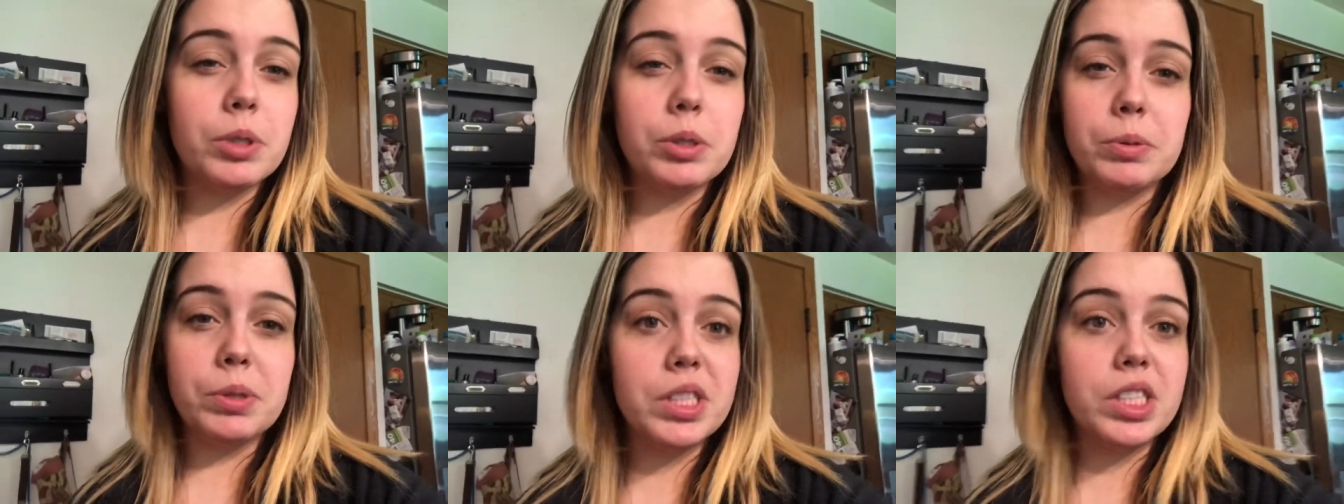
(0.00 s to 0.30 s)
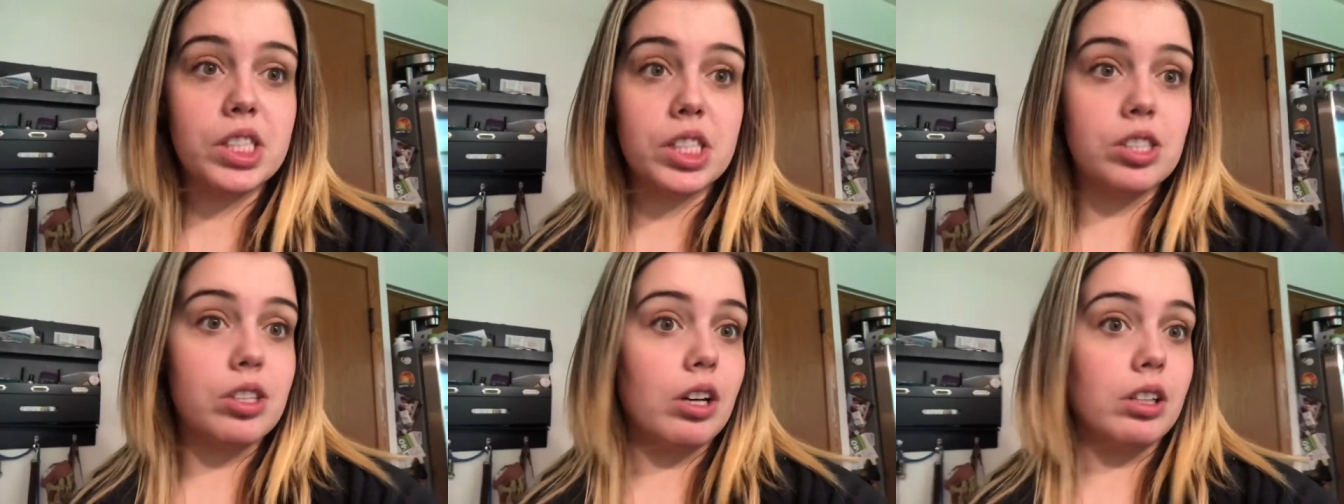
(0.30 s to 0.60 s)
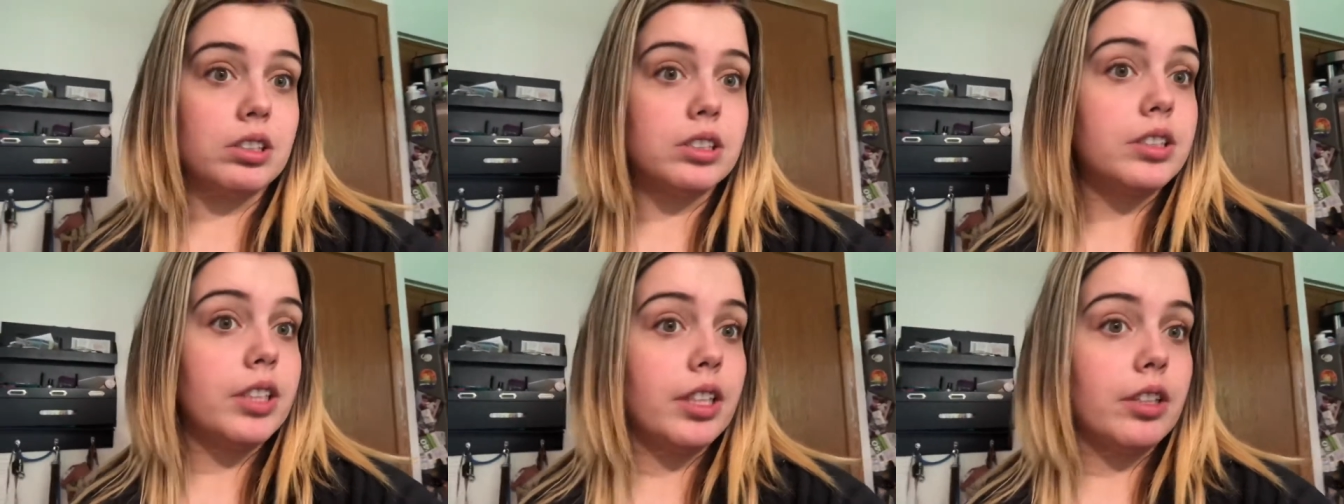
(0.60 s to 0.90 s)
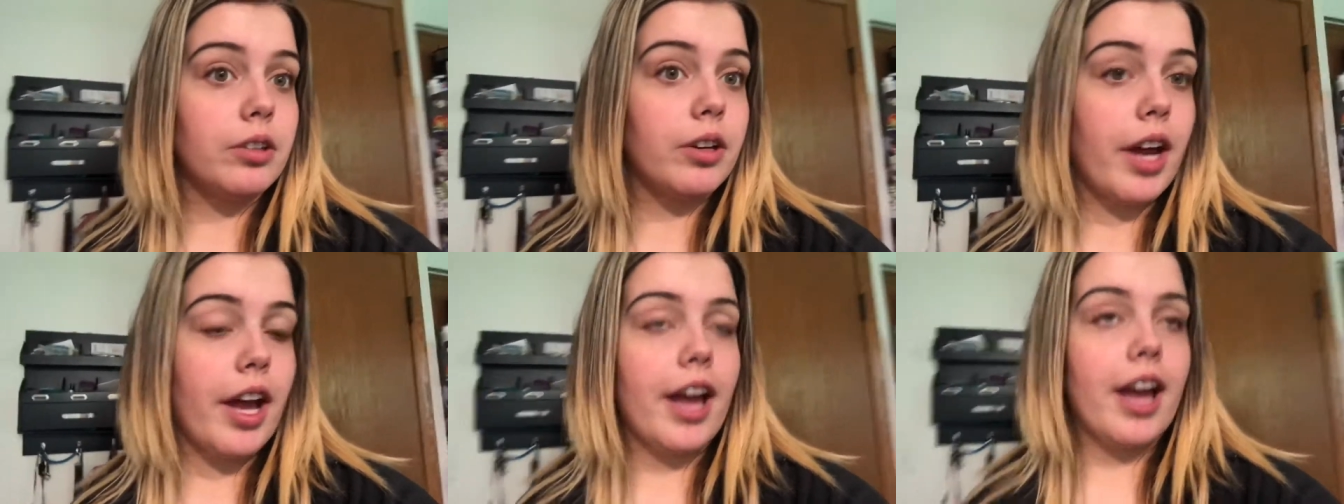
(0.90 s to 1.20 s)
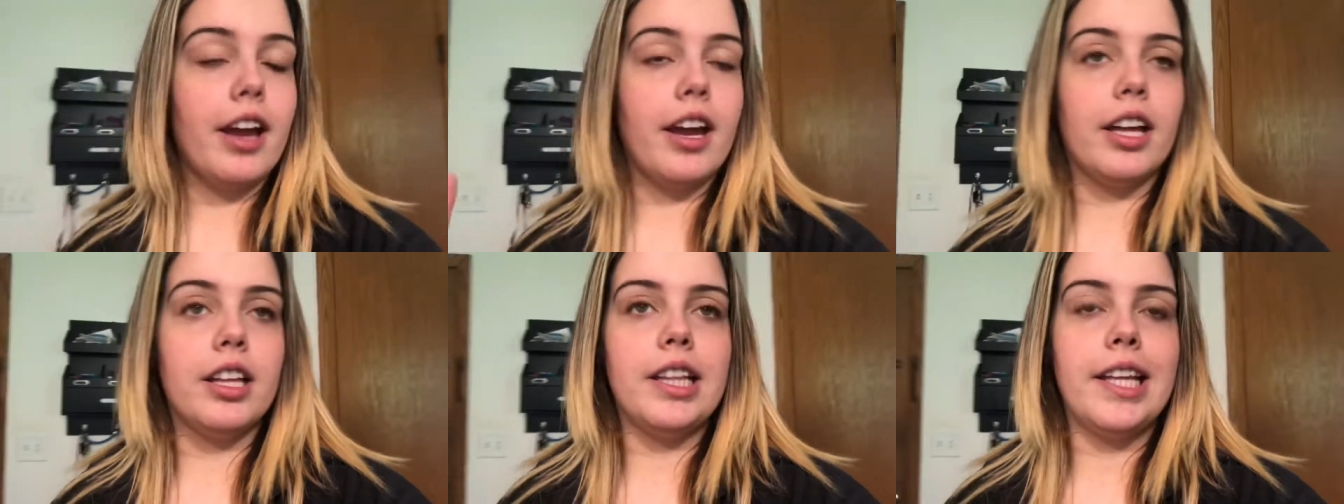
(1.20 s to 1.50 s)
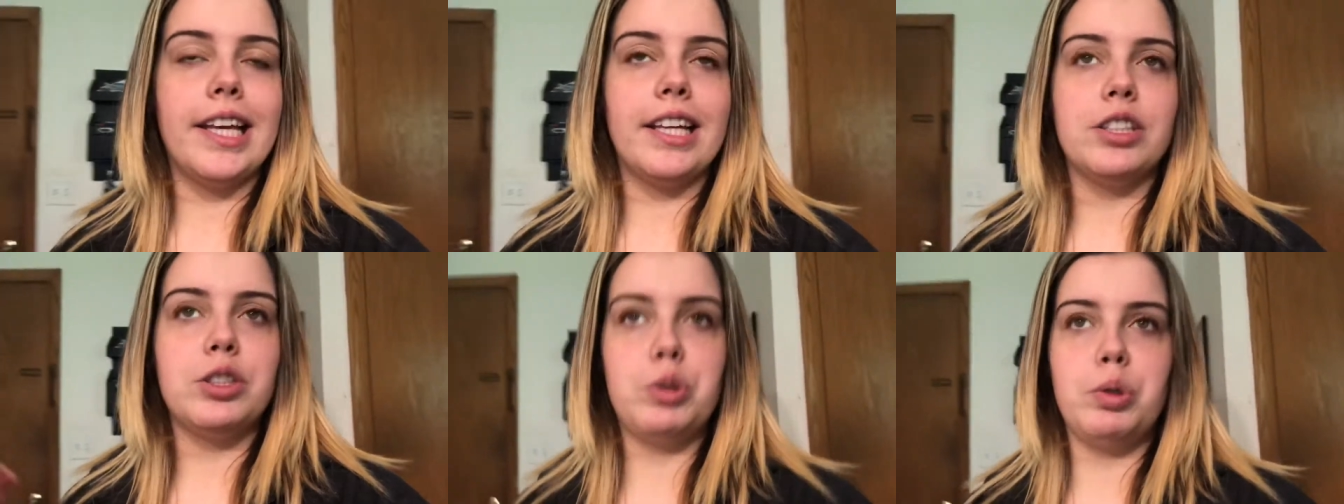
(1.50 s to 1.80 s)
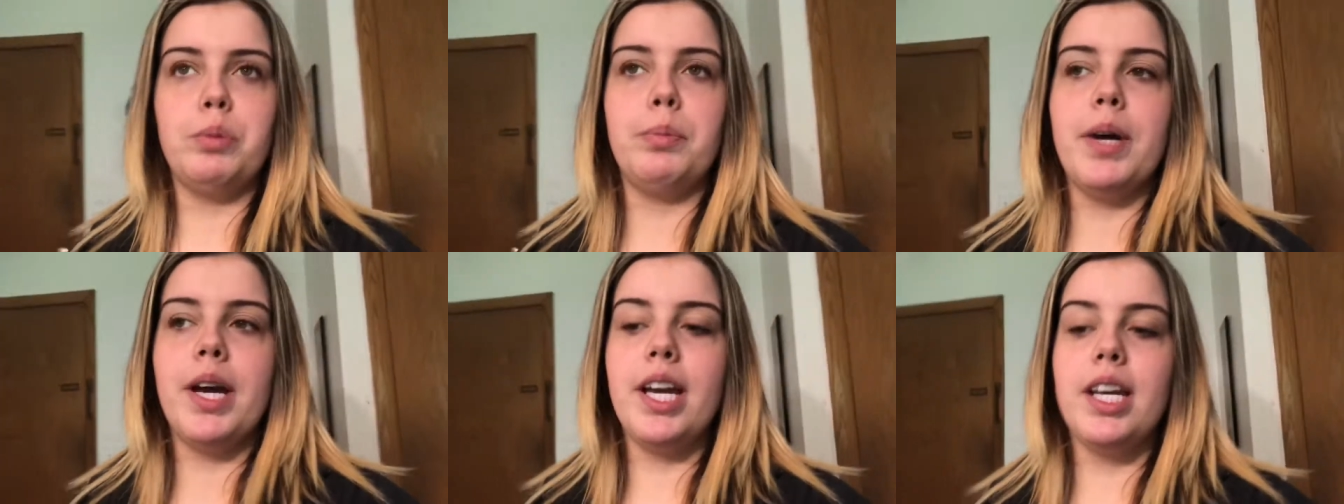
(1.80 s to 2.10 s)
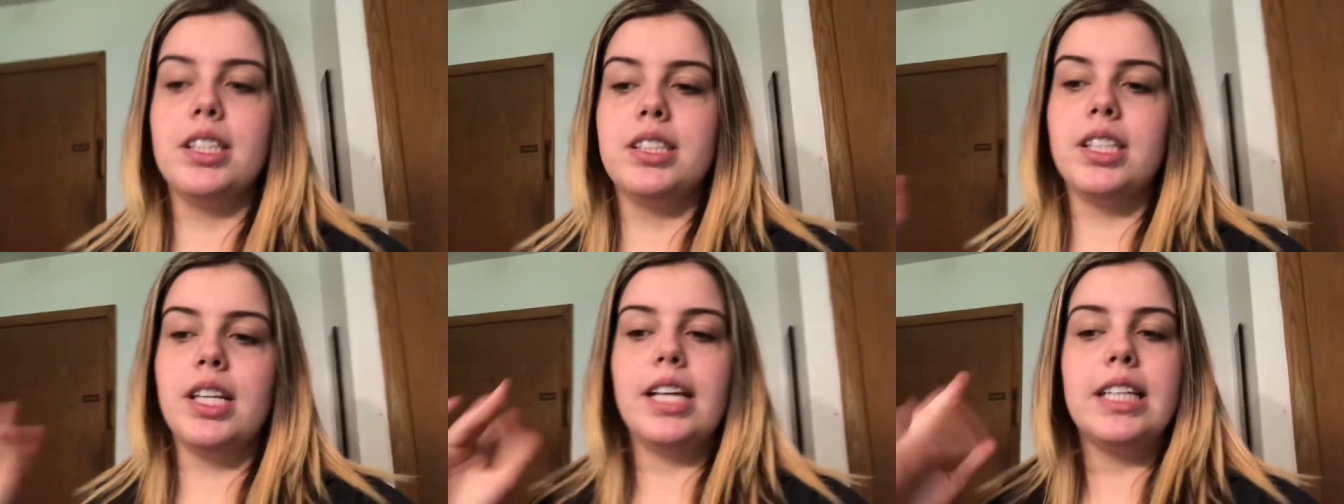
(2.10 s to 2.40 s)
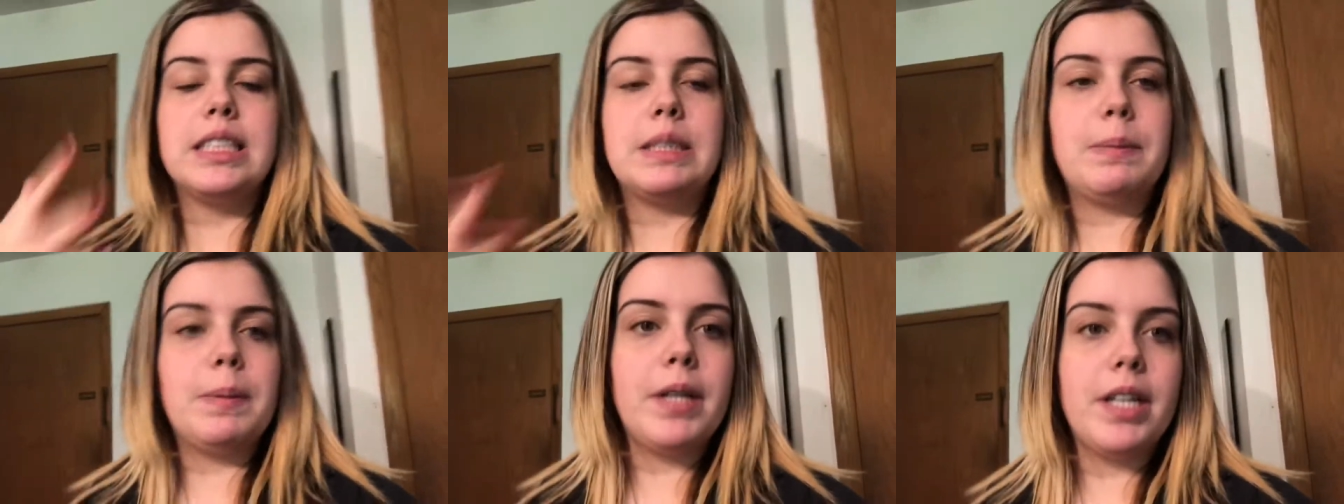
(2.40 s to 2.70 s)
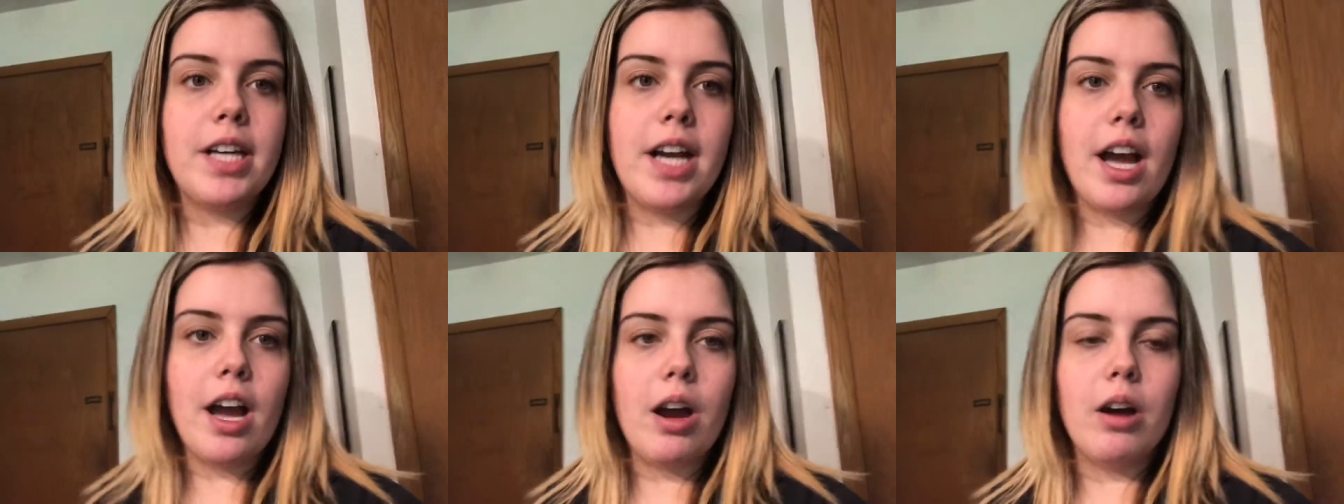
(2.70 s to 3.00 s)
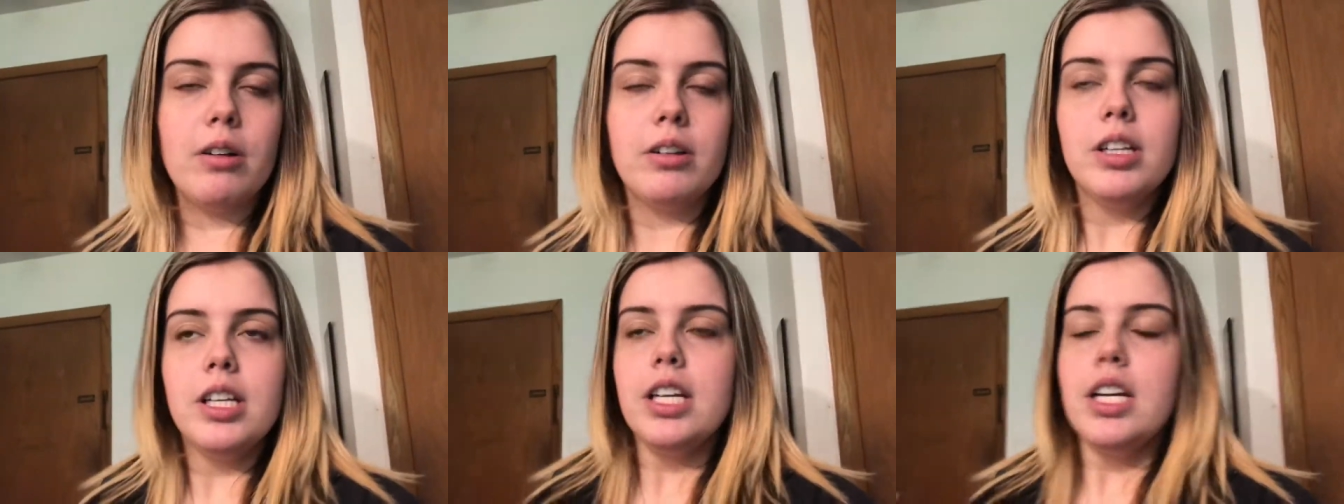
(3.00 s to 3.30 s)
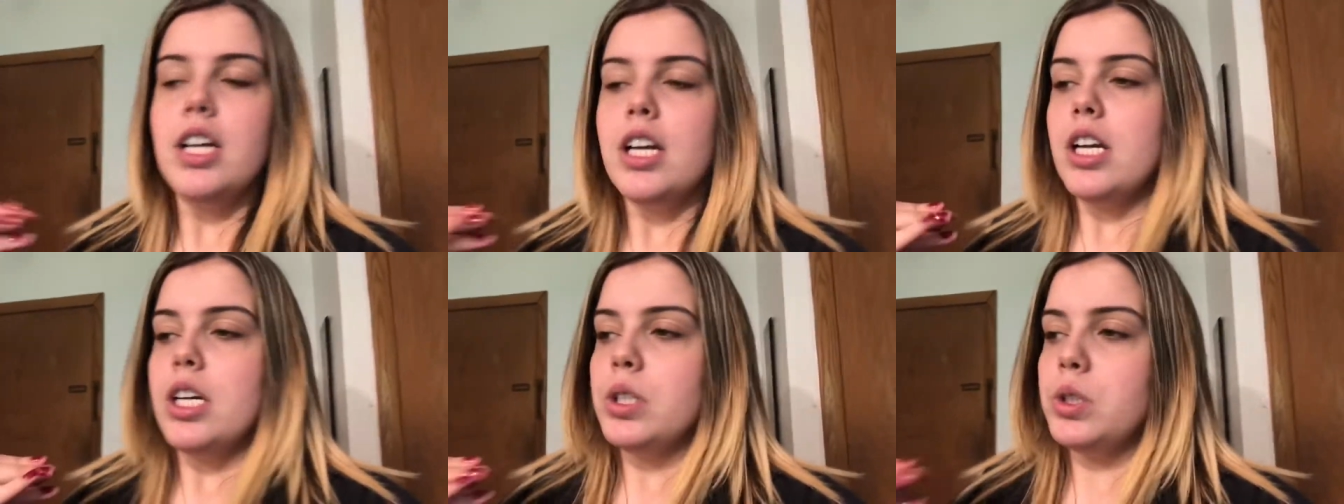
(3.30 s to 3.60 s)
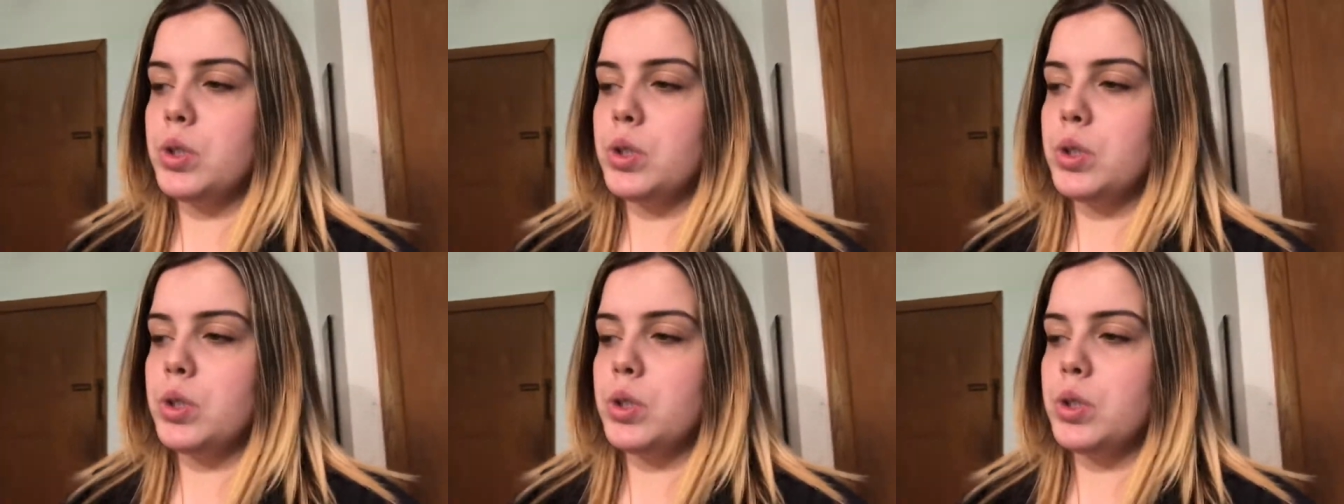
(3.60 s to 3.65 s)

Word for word: it was disgusting okay i had like two bites and i spit it out hey.